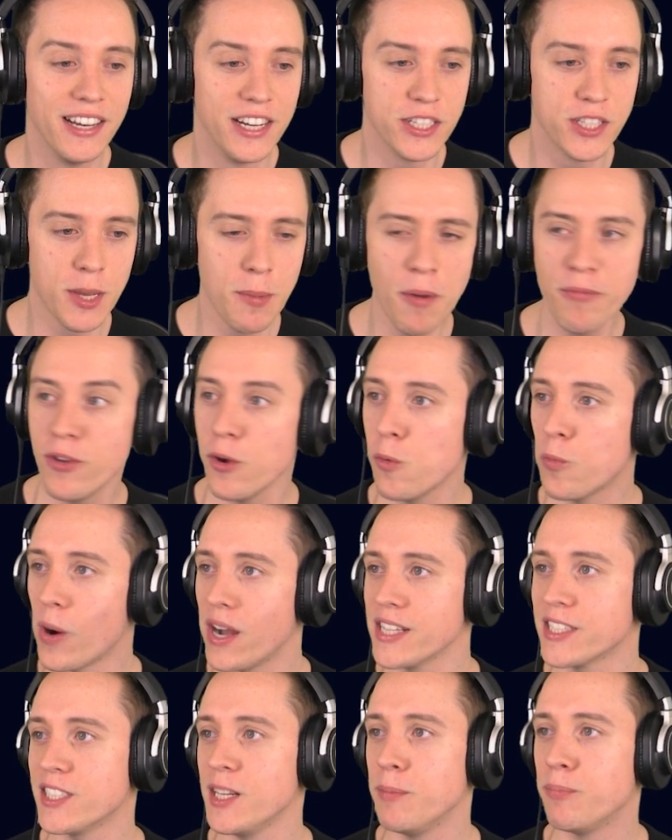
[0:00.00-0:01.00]
Now, some of you
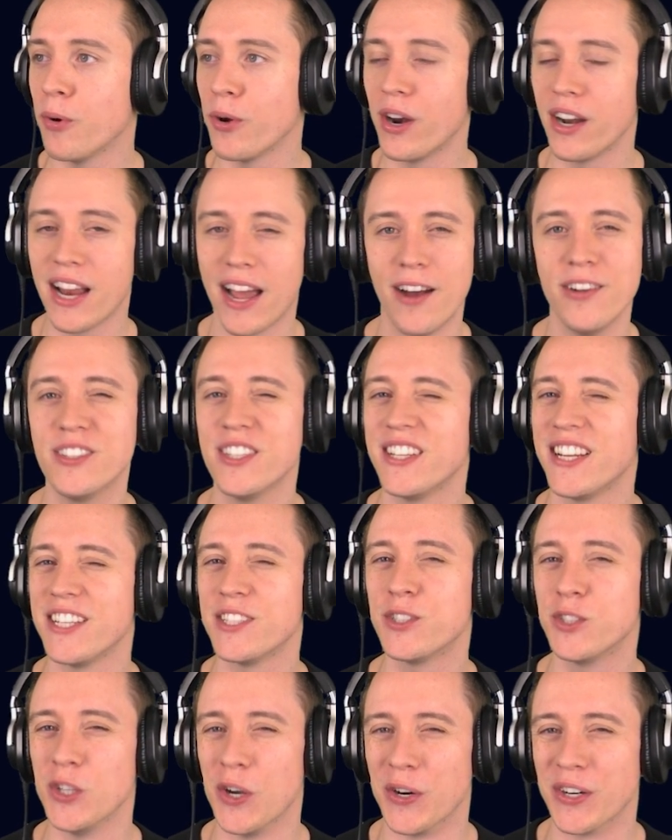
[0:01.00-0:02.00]
wisely pointed out that
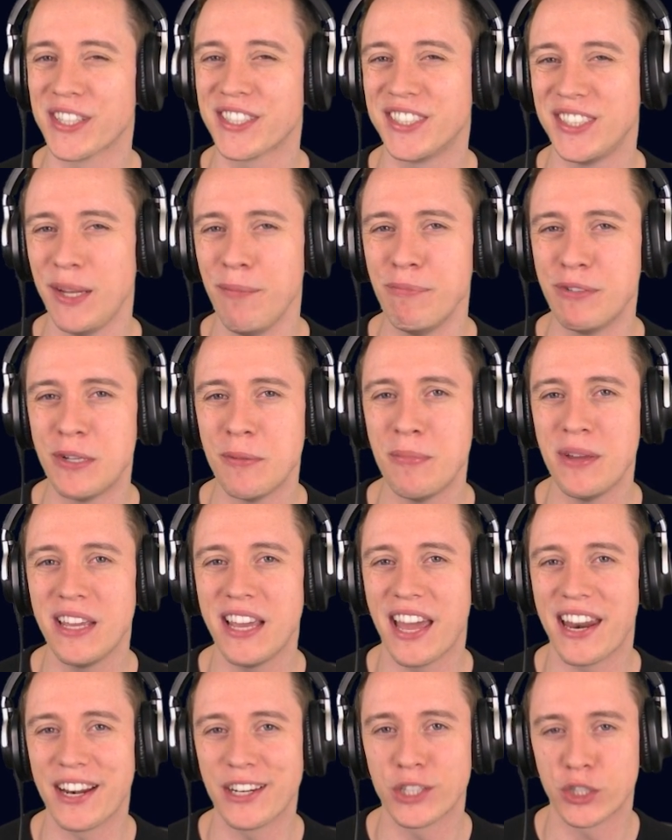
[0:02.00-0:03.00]
Zerg seems to be
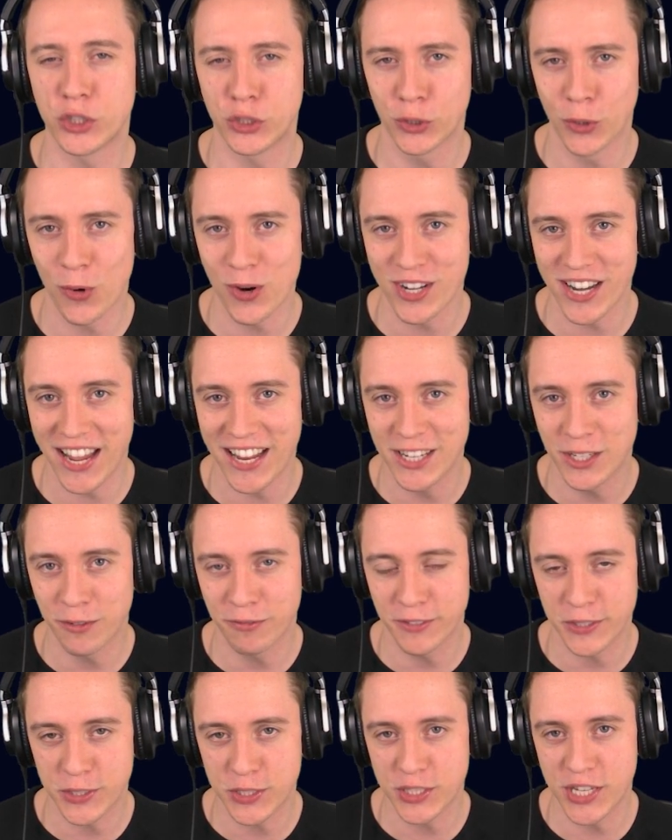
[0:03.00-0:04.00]
getting the short end
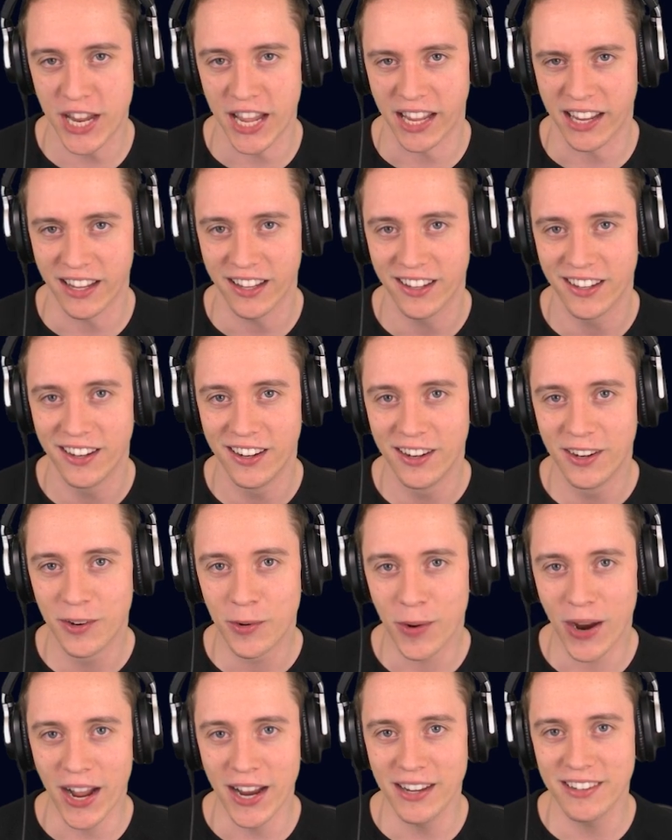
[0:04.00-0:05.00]
of the stick,
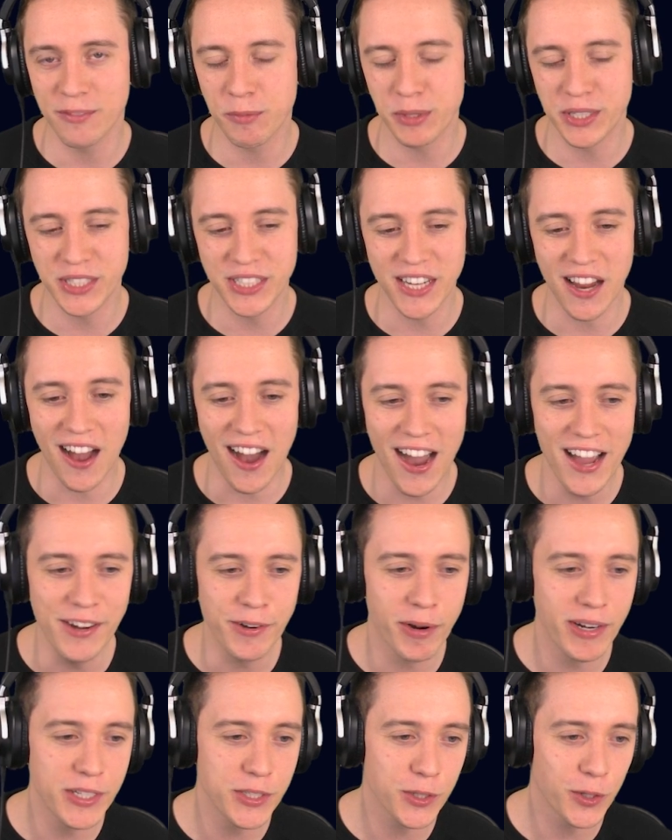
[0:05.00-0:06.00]
right? We see a
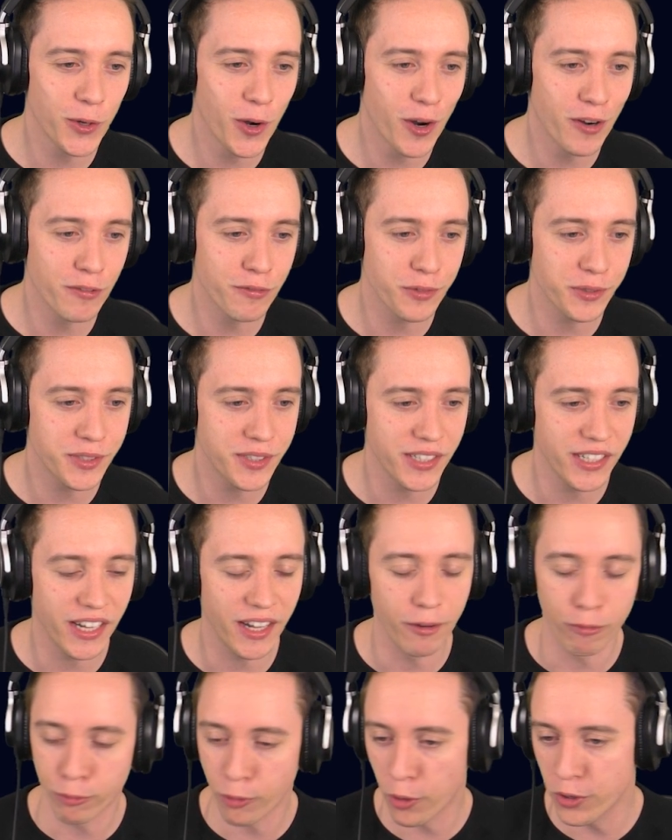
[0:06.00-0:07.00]
Hydralisk nerf, we see
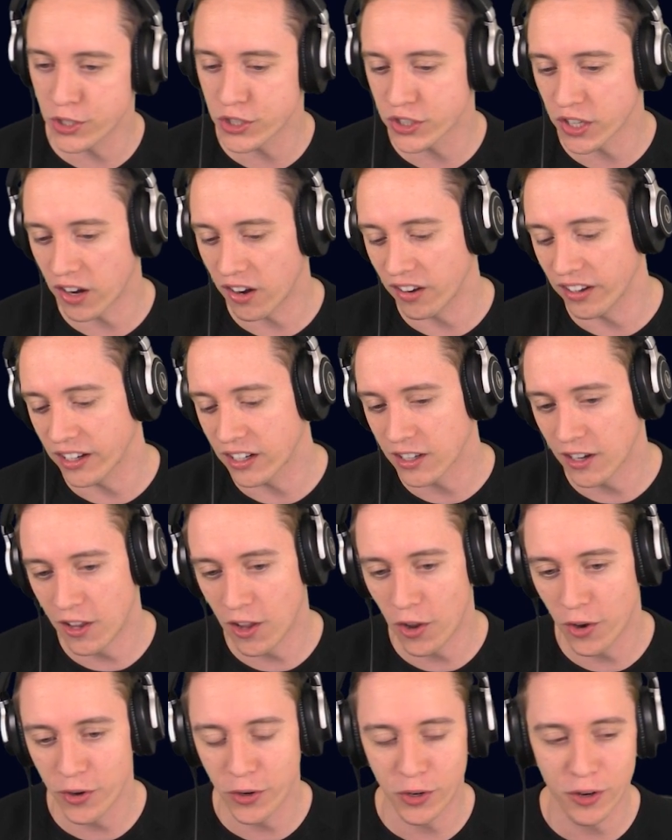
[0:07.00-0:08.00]
a Roach Tunneling
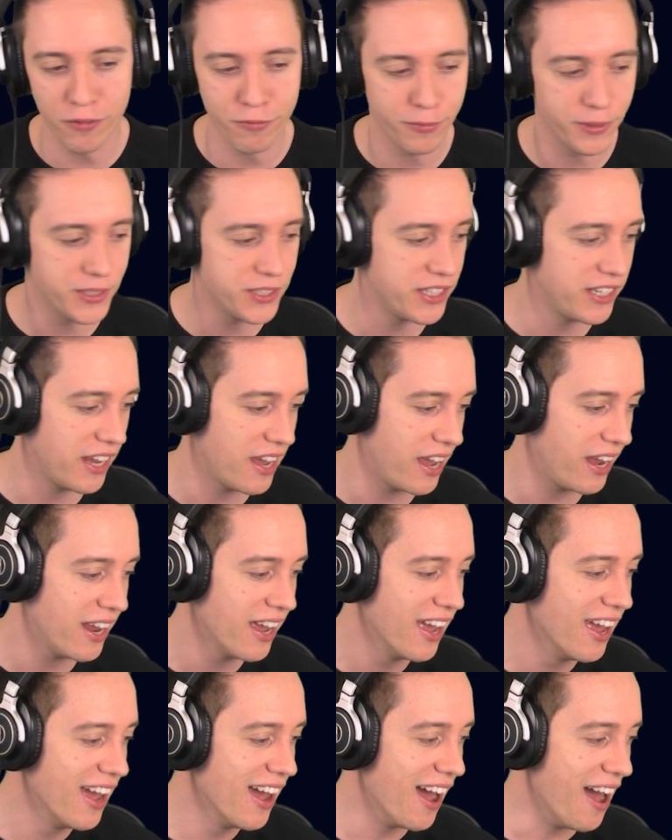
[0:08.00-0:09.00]
Claw nerf, we see
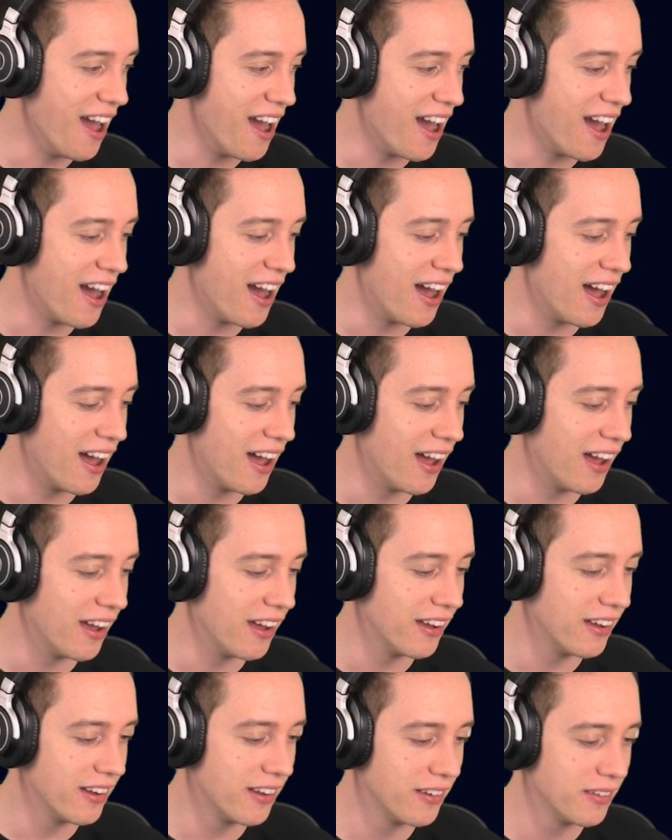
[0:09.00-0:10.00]
a
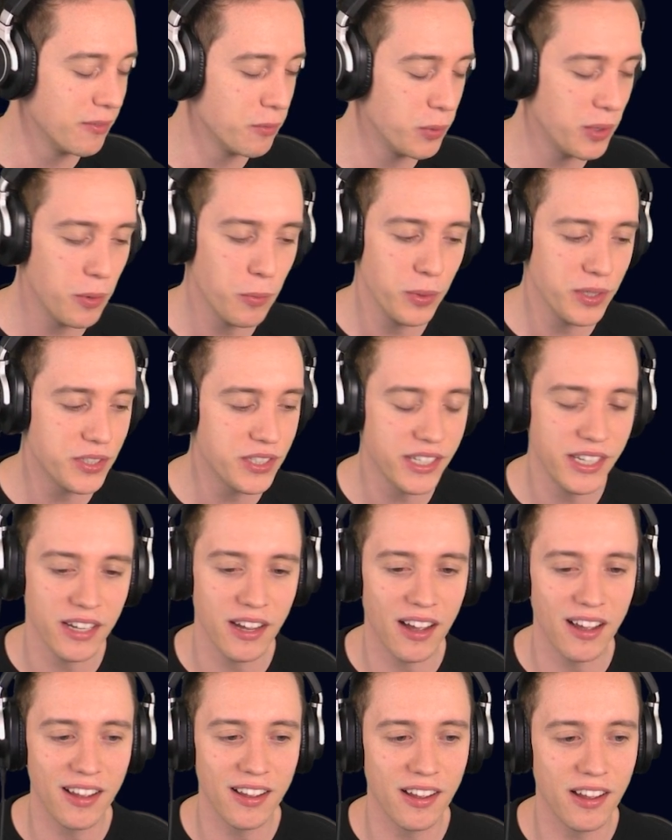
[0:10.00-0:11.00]
uh, we, we see
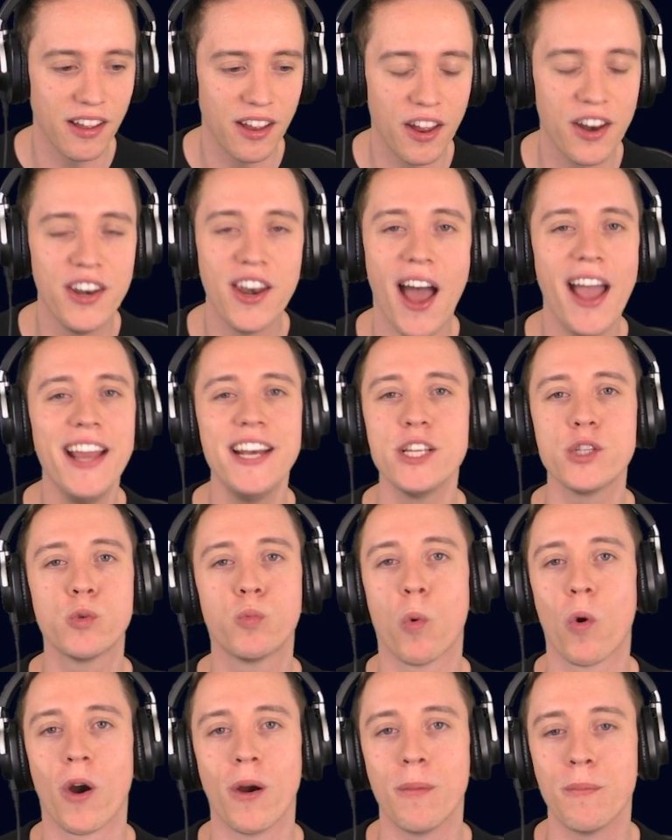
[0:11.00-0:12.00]
a, a Nidus
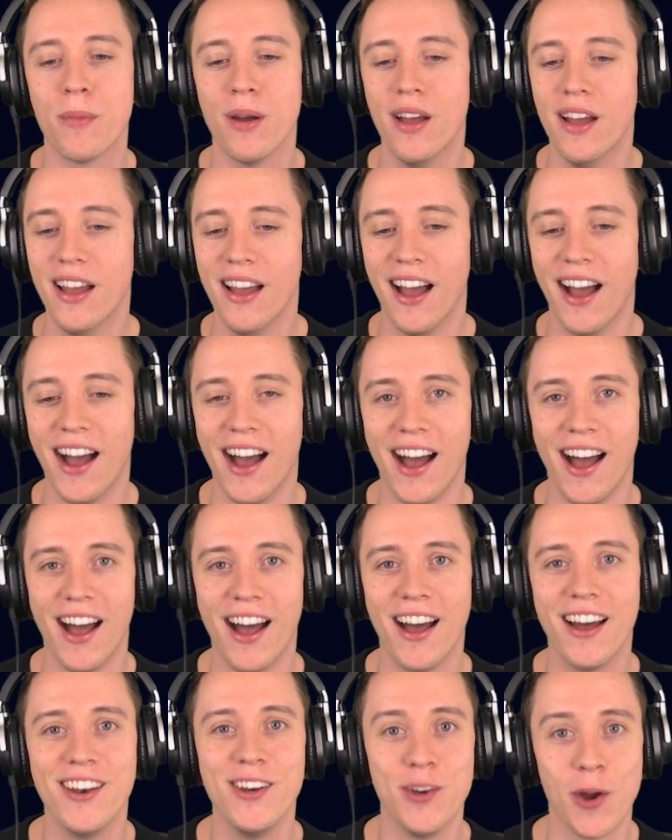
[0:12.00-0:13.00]
Worm
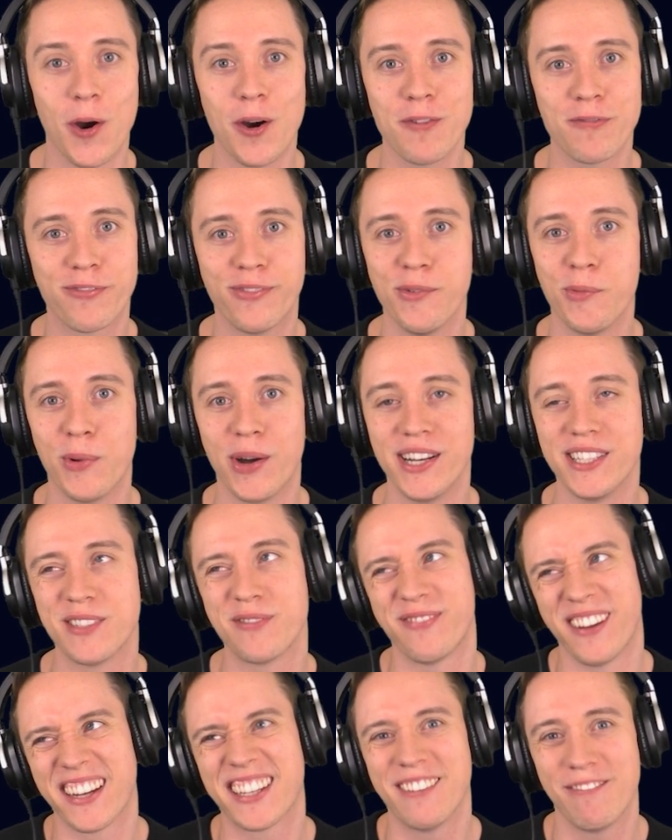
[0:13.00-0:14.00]
uh, nerf, what is
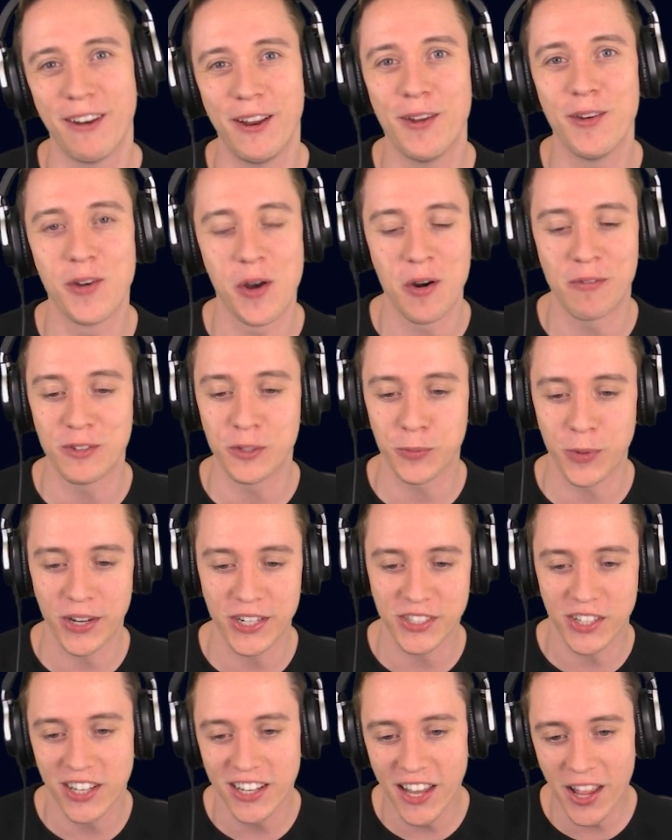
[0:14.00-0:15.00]
effectively a nerf as well.
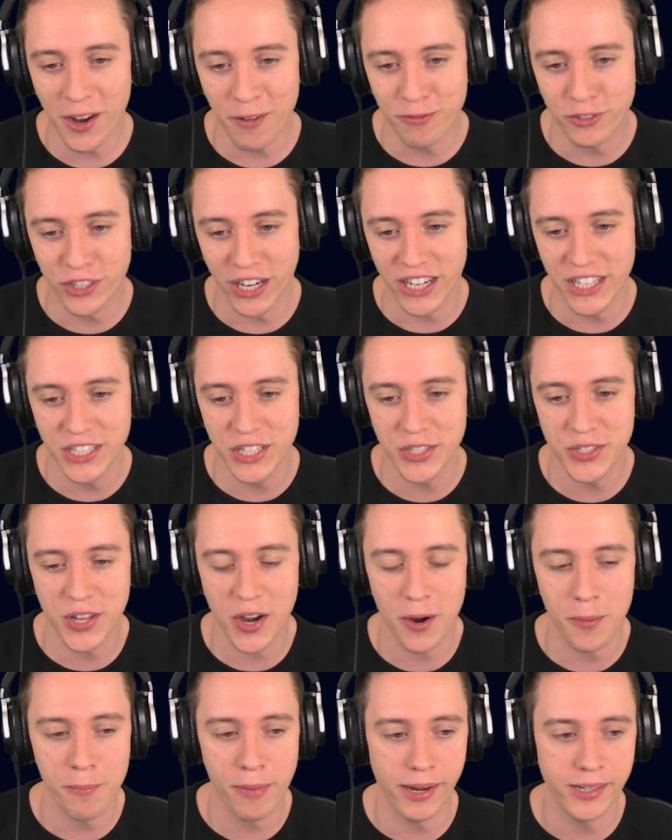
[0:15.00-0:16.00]
There's a lot of changes
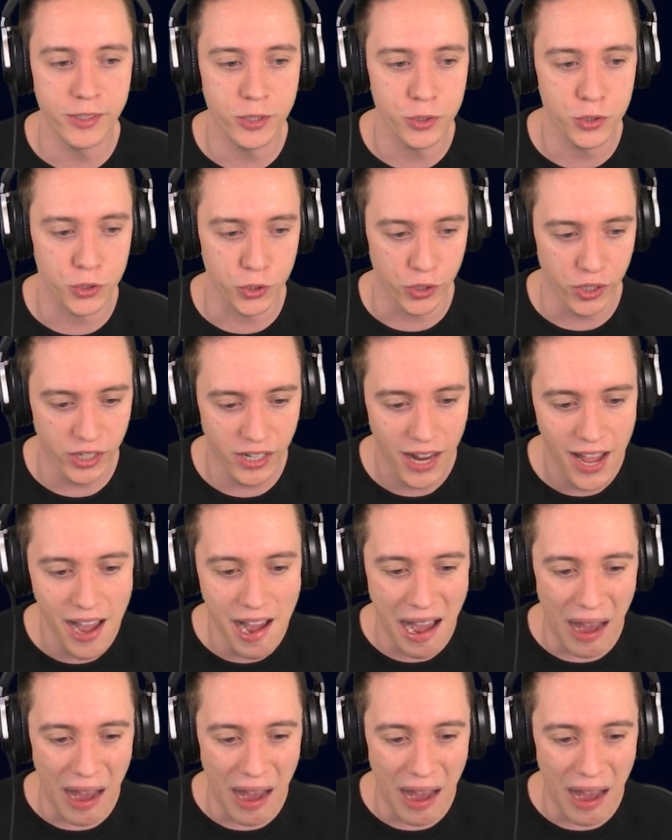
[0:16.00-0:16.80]
that are made to Zerg.